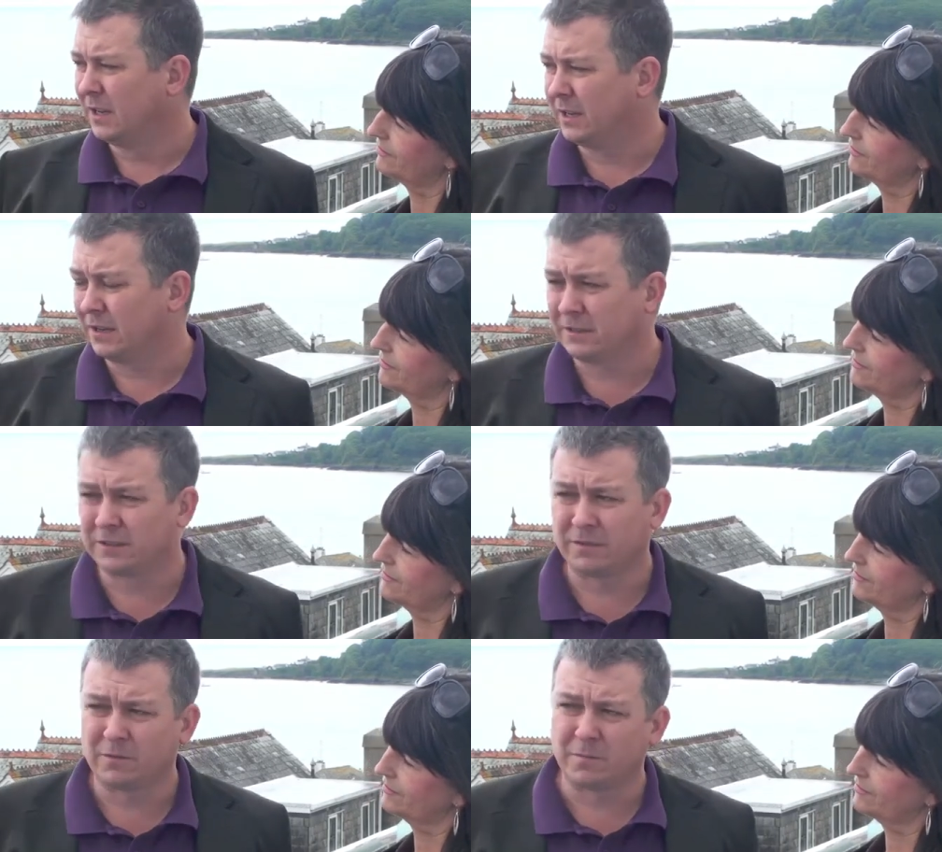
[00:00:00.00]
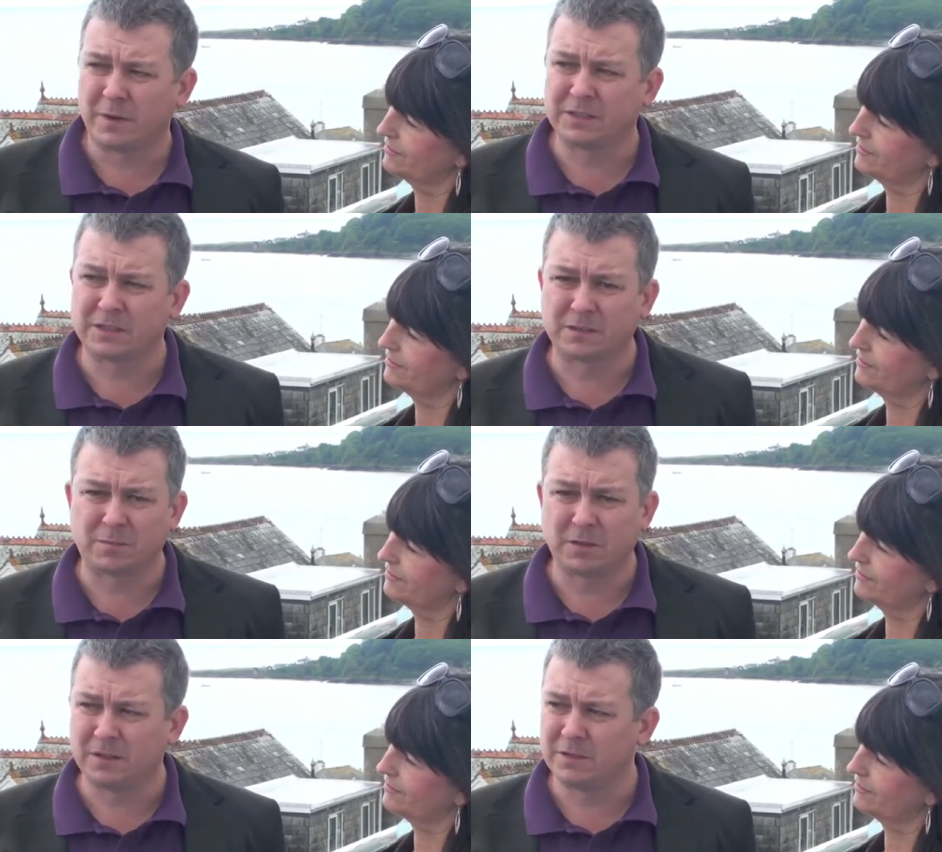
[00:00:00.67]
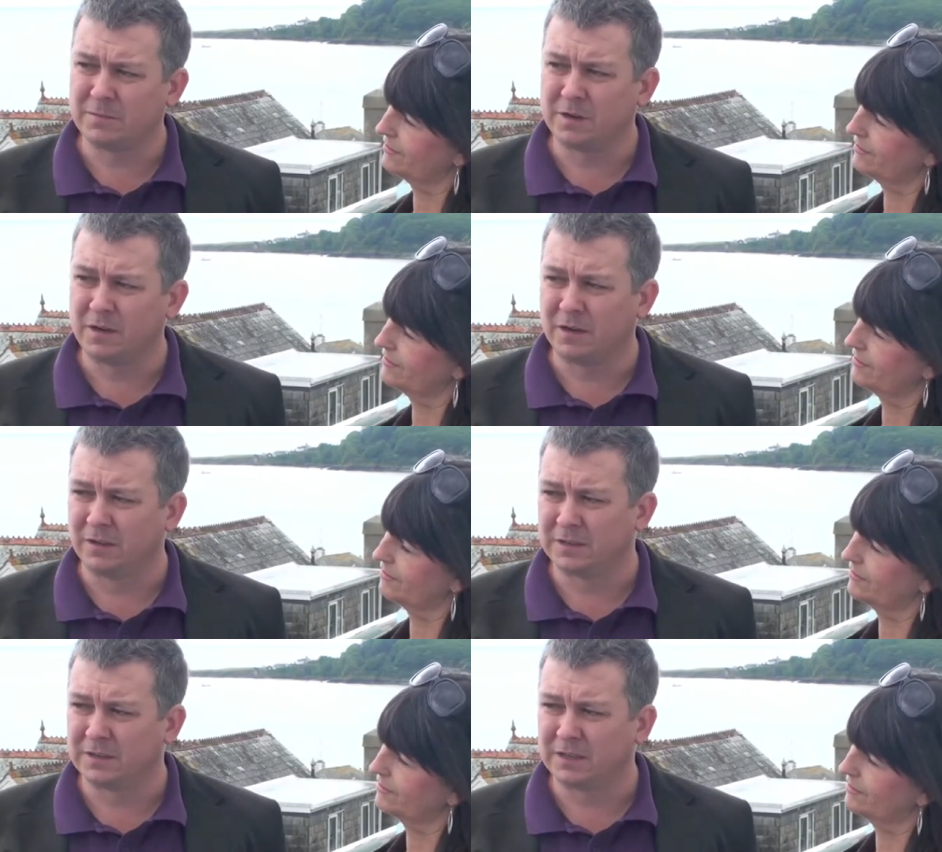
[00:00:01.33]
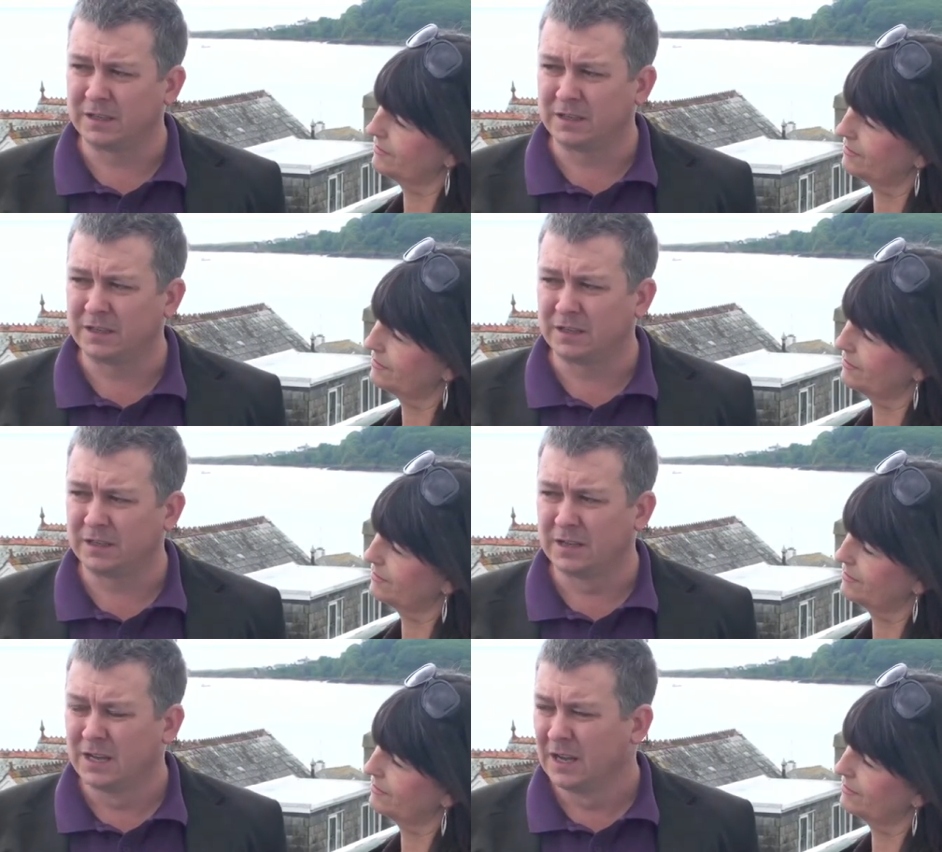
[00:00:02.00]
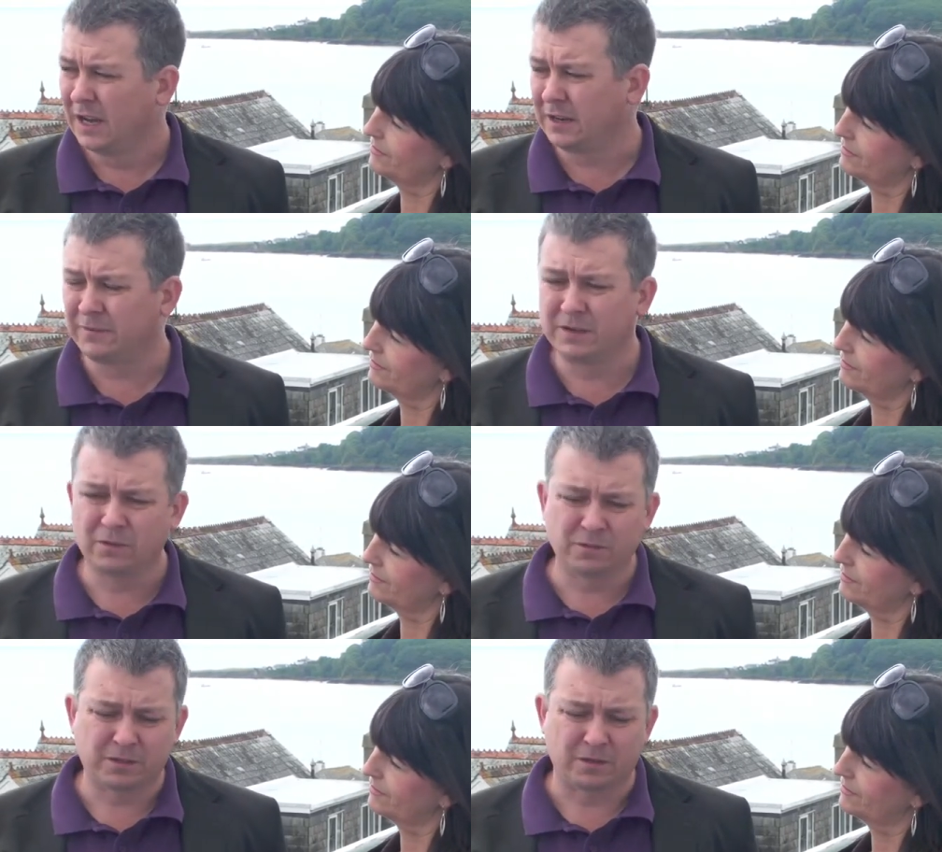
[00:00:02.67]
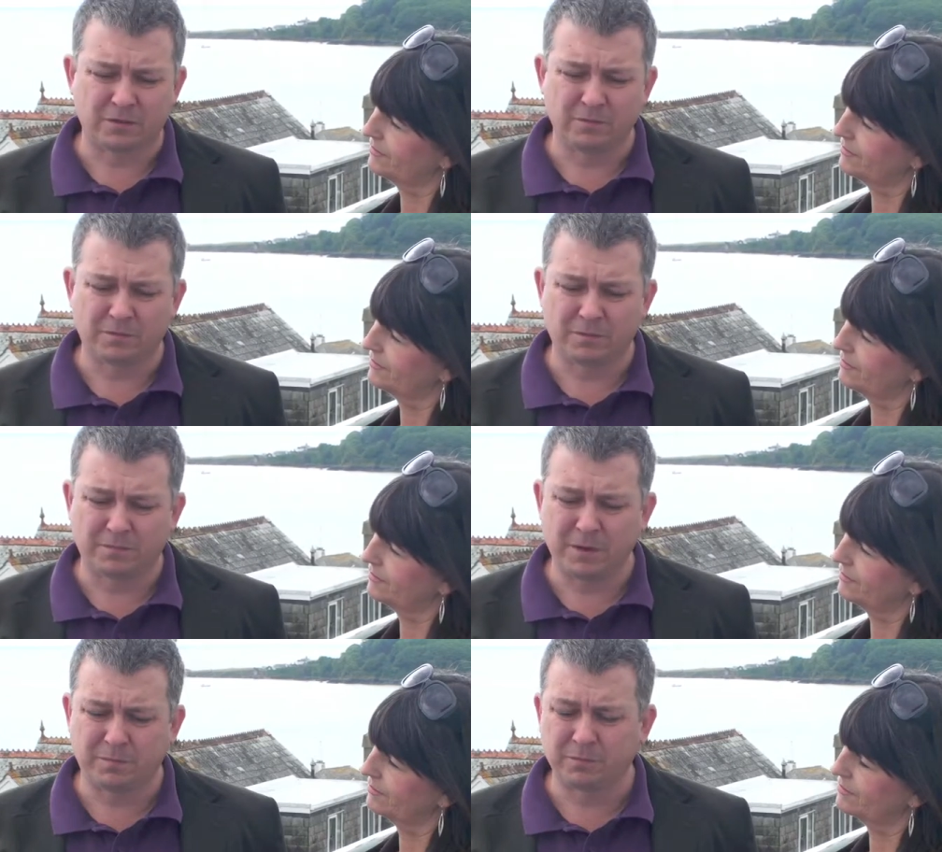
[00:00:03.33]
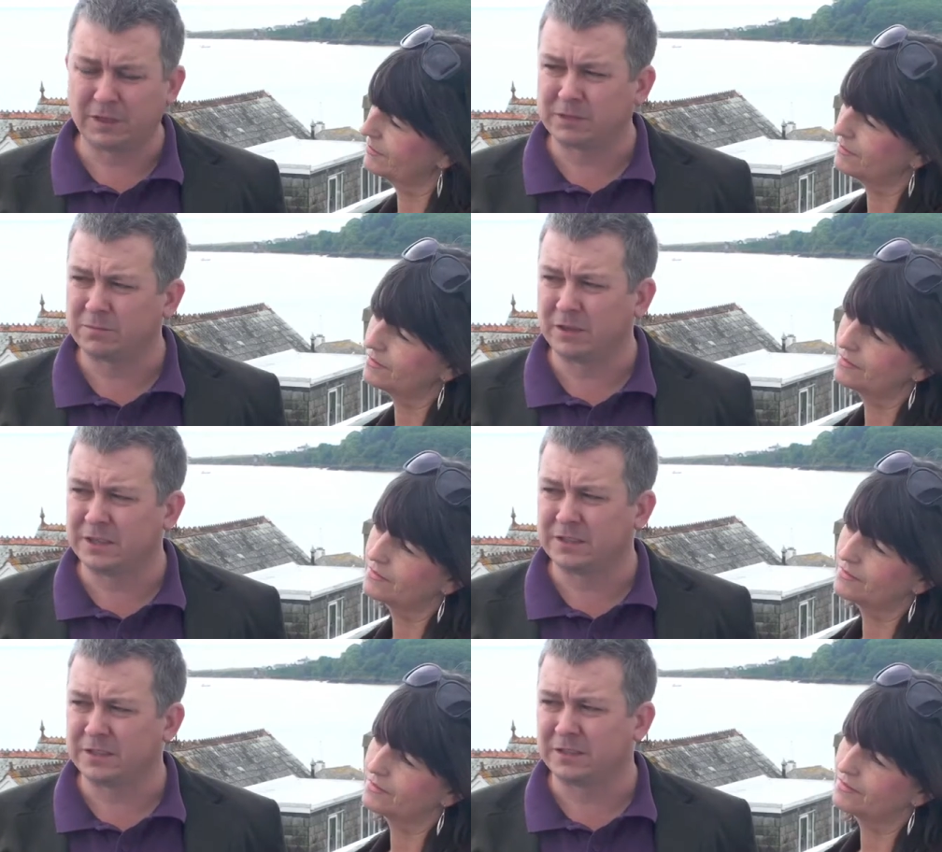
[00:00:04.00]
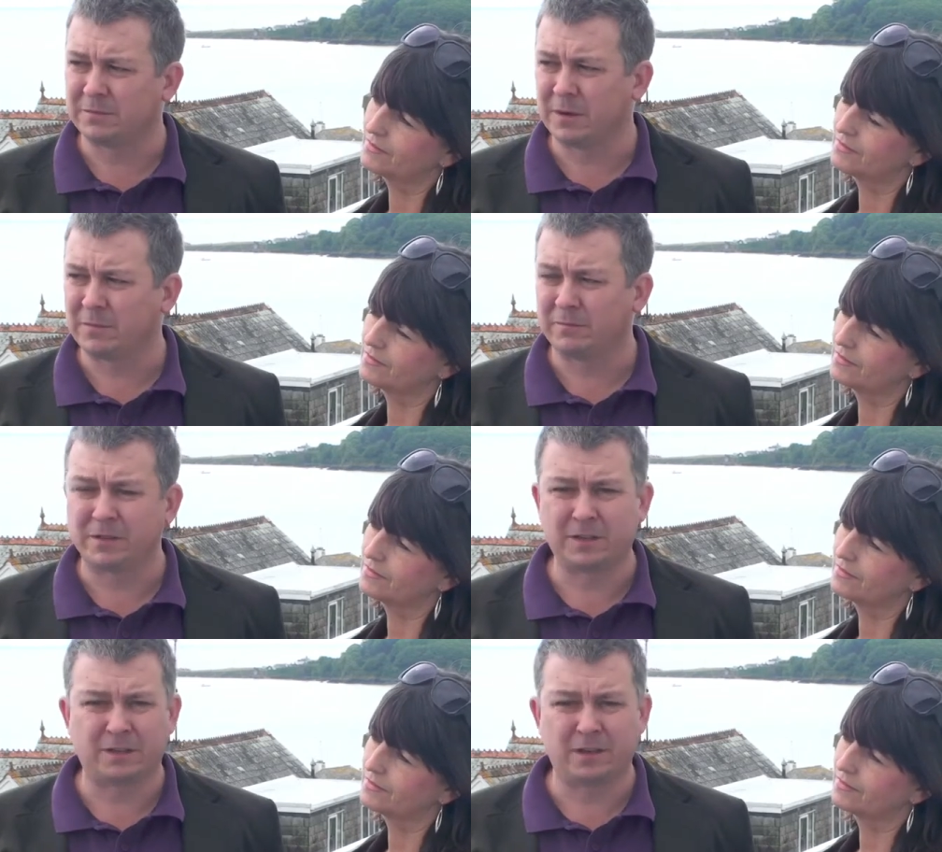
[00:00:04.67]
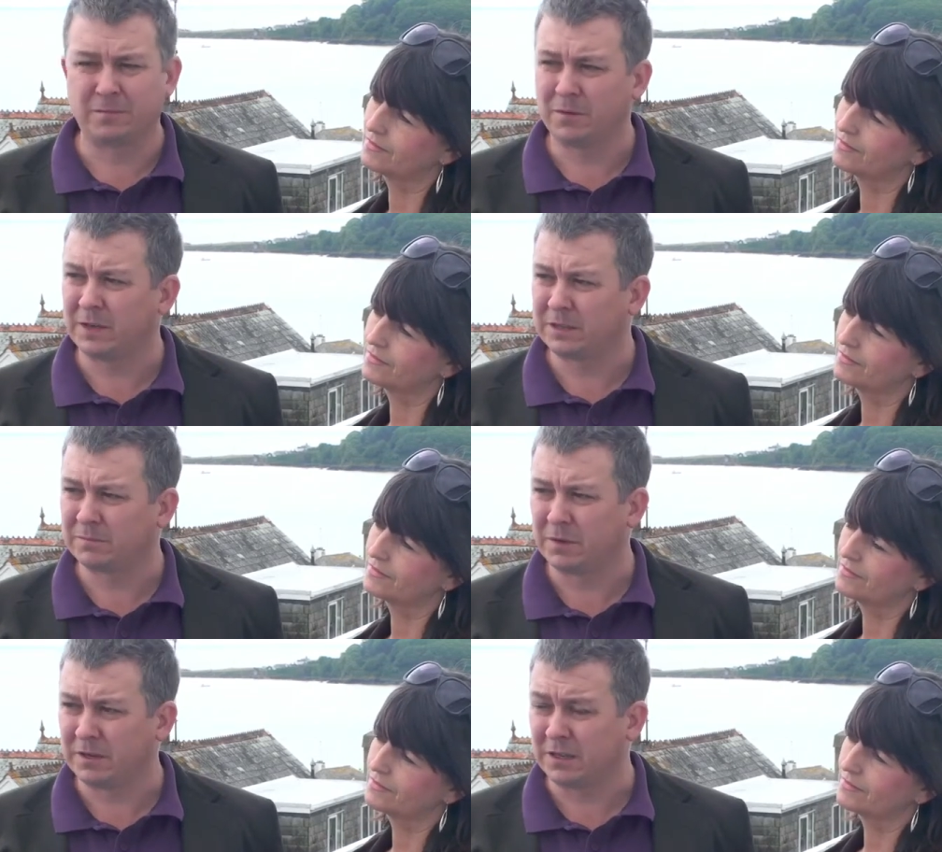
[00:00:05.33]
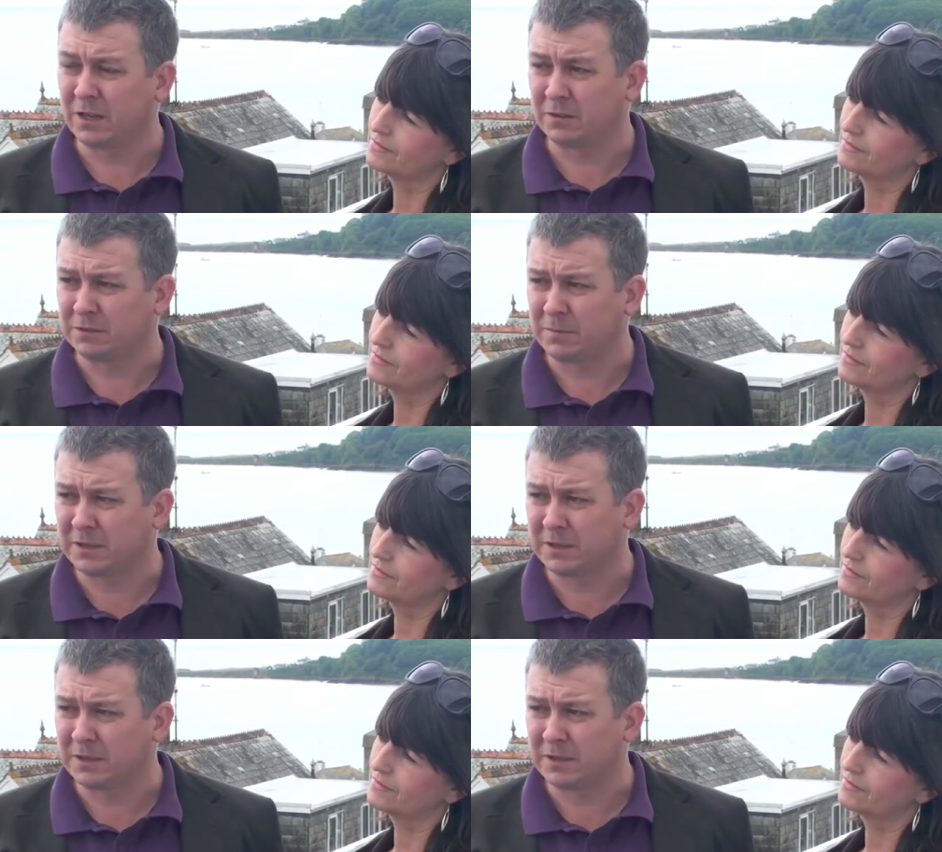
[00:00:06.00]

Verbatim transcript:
Speaker 1: and I just think with basic supply and demand, and I think also people's aspiration is to maybe retire by the coast,